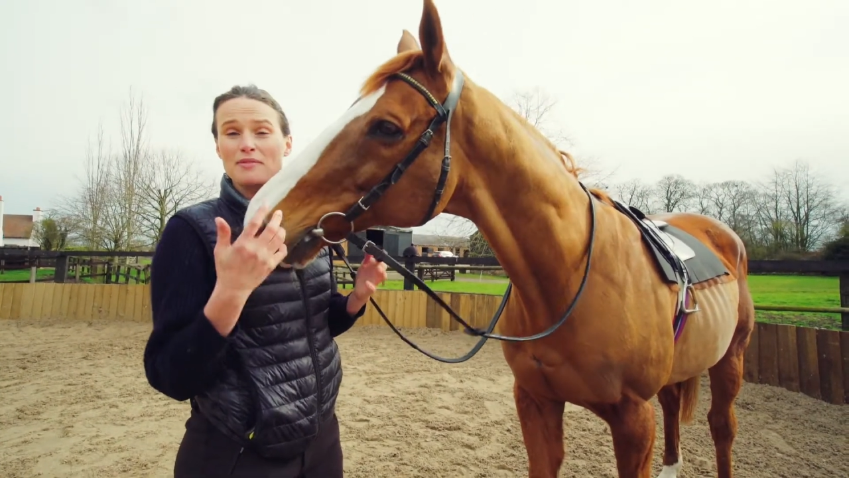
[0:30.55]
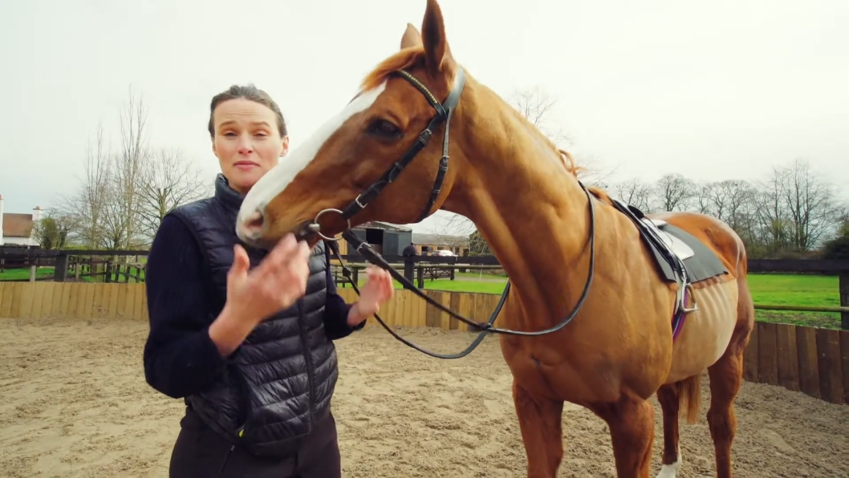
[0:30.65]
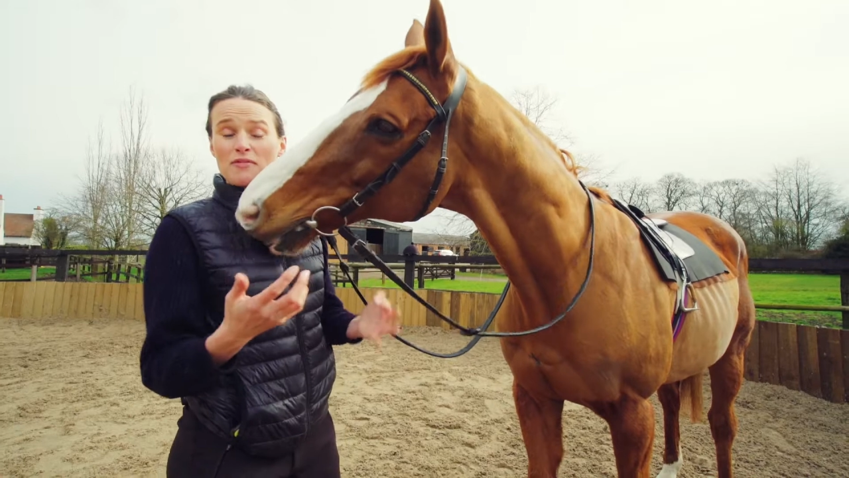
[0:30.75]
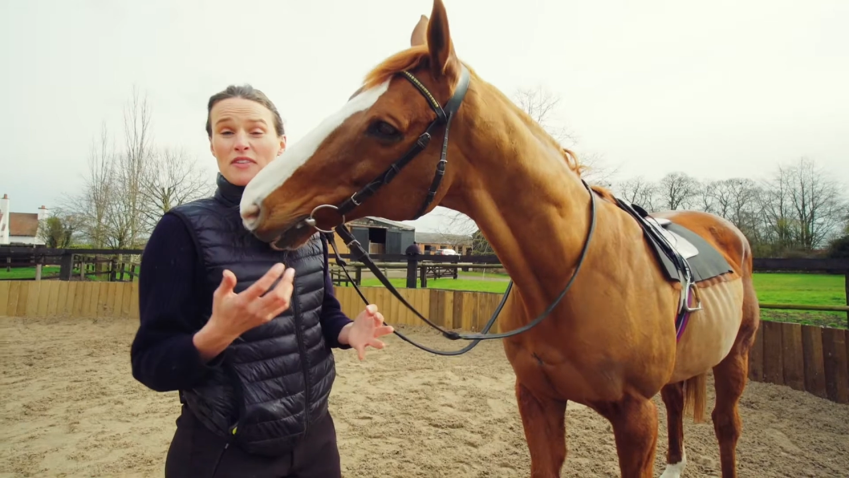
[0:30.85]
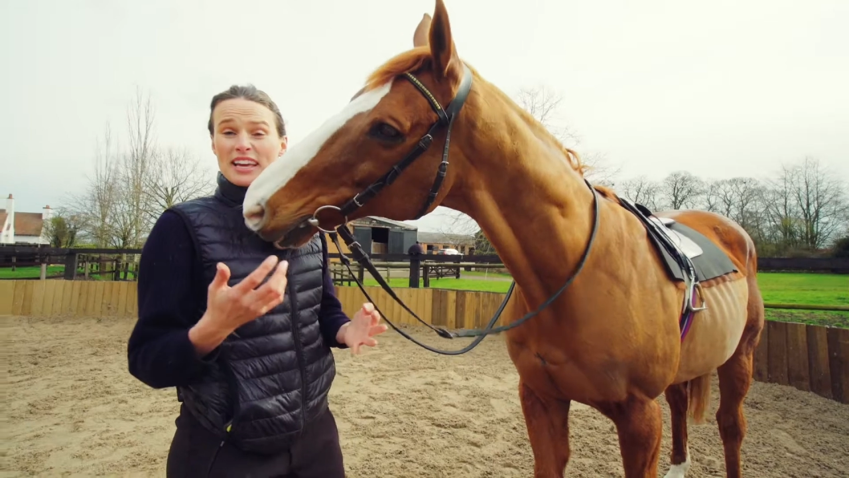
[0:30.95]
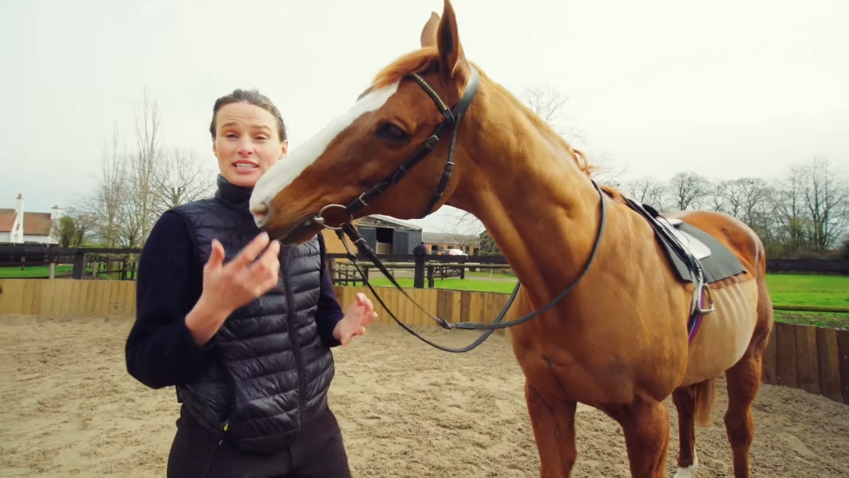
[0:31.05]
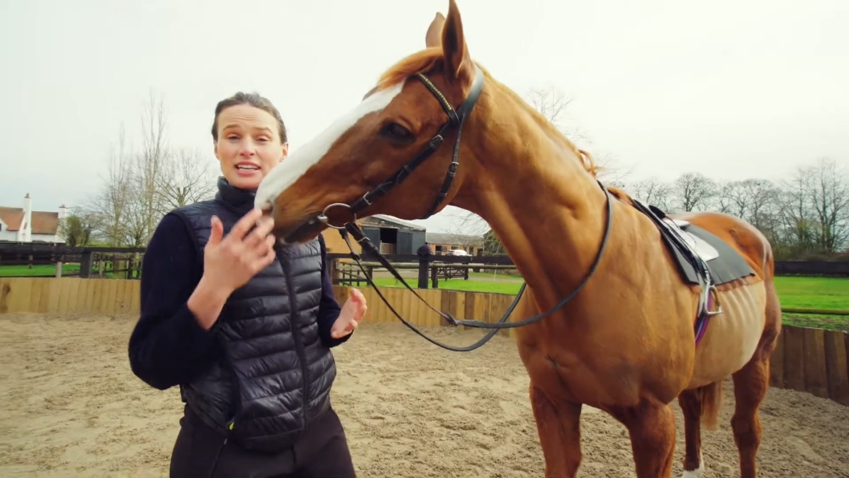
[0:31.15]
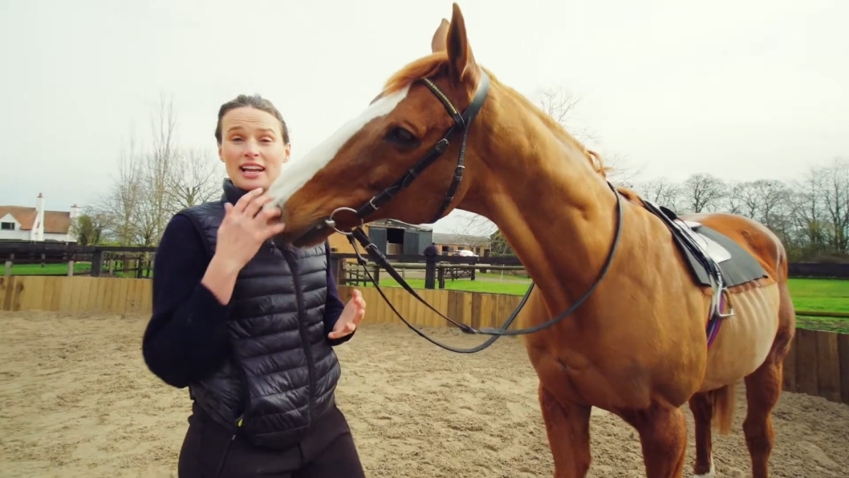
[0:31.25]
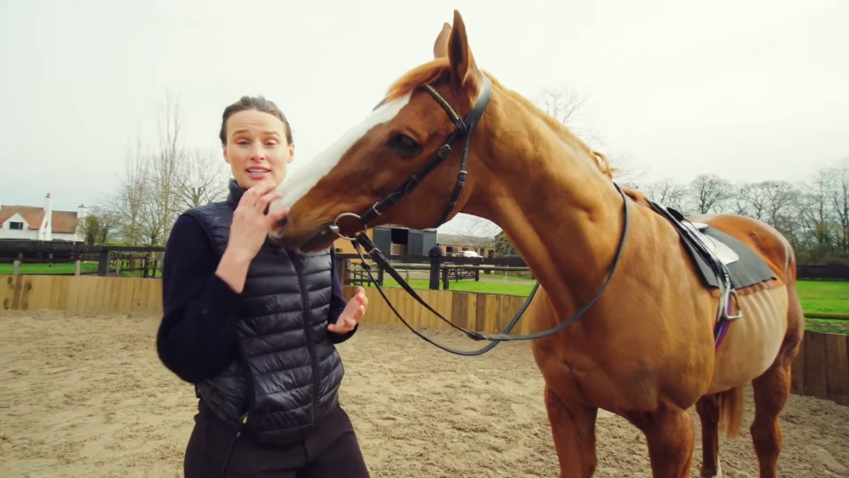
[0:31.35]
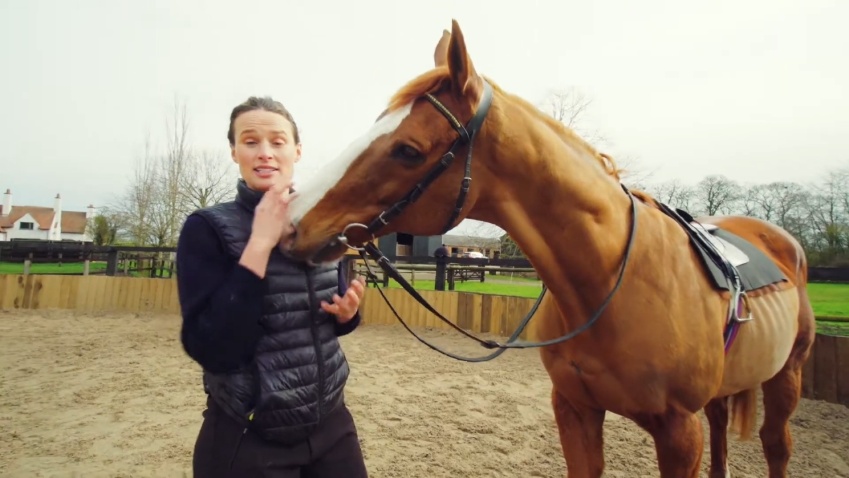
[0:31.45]
fit
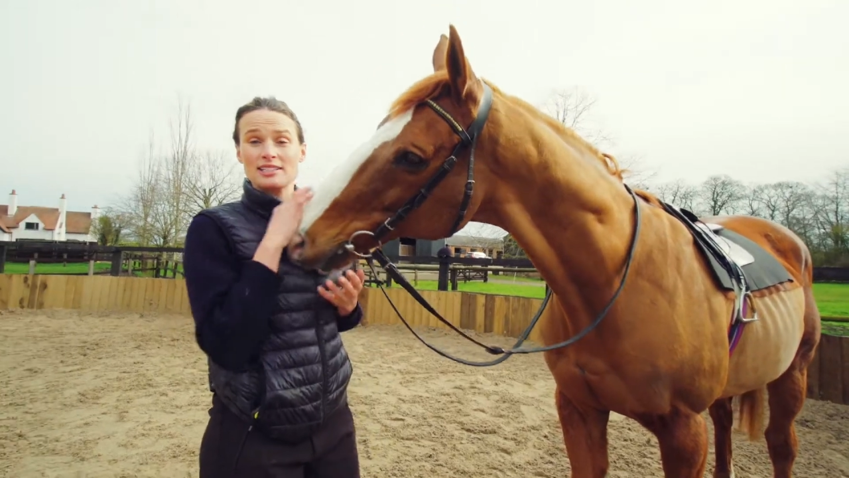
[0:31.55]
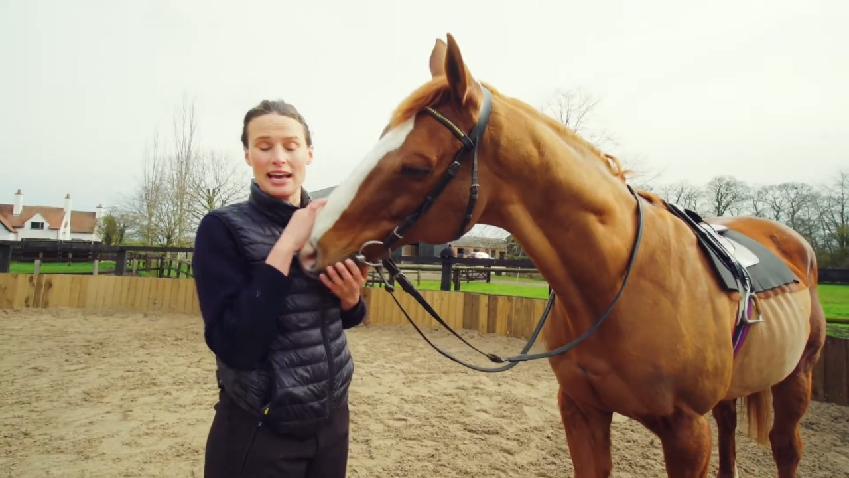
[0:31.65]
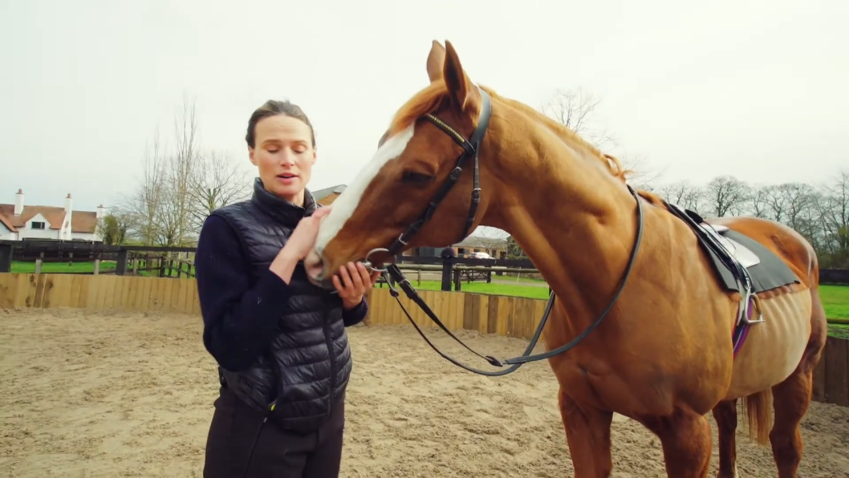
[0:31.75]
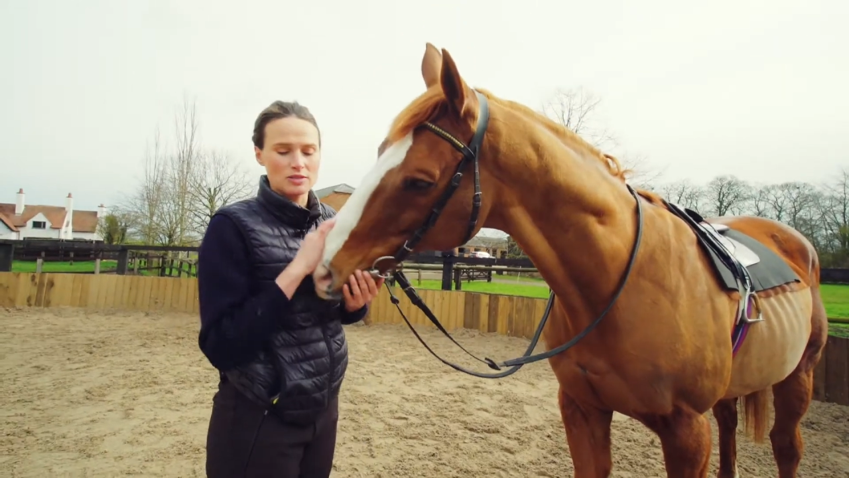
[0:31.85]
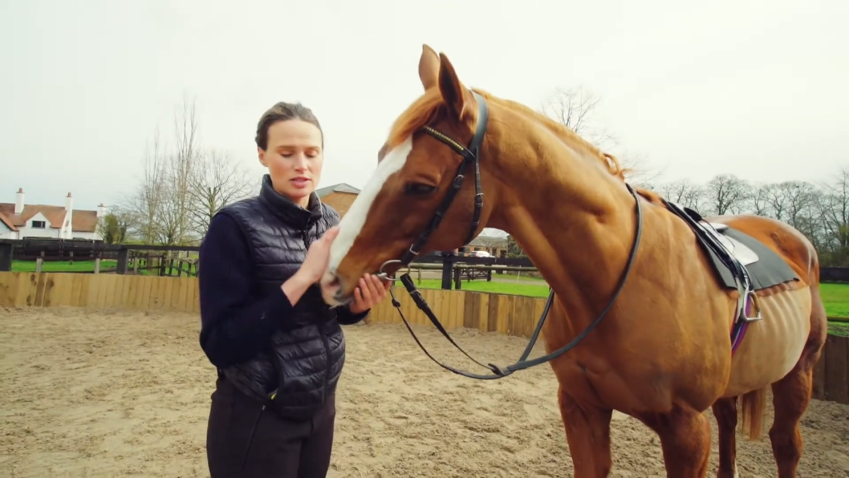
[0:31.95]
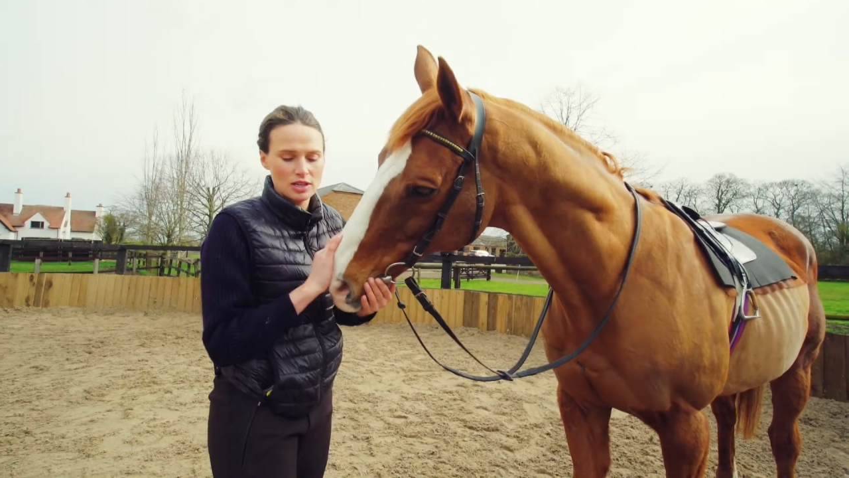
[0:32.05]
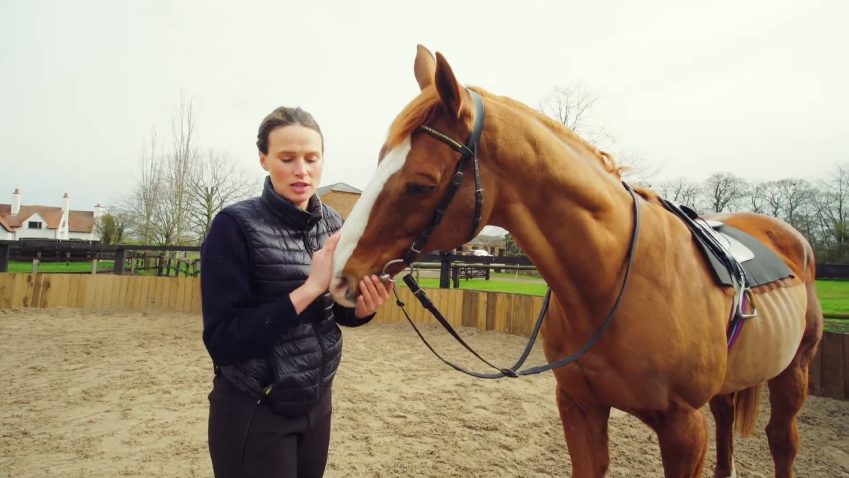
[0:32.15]
and sound.